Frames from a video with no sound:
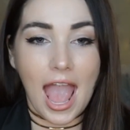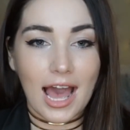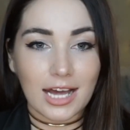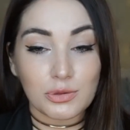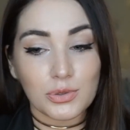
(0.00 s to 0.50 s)

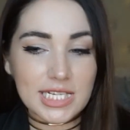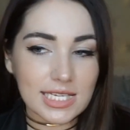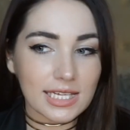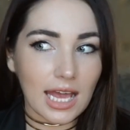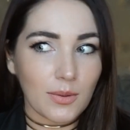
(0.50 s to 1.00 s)
and
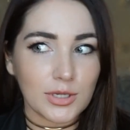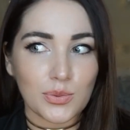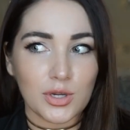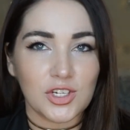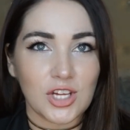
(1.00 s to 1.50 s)
recently I
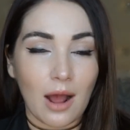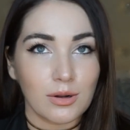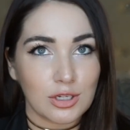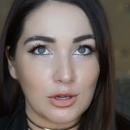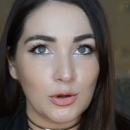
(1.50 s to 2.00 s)
was reached
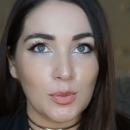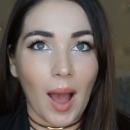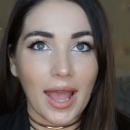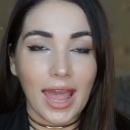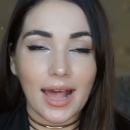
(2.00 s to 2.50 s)
out to
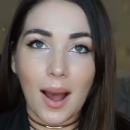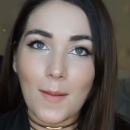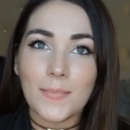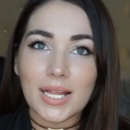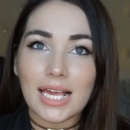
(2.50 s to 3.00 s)
by a
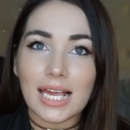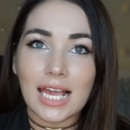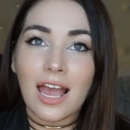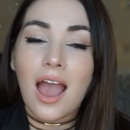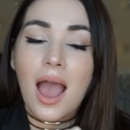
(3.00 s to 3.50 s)

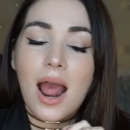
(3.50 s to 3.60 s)
company